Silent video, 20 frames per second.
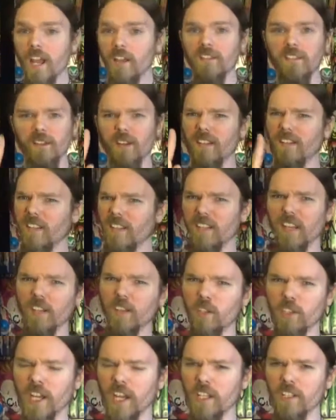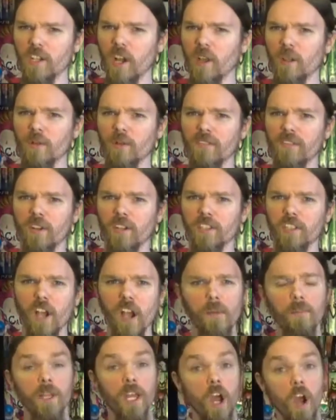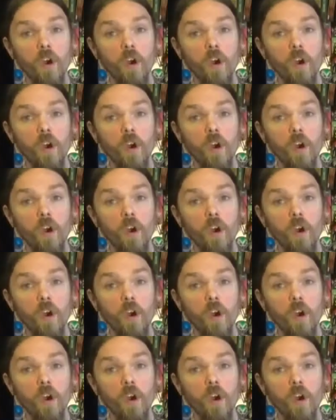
so that's another $10 on top of it.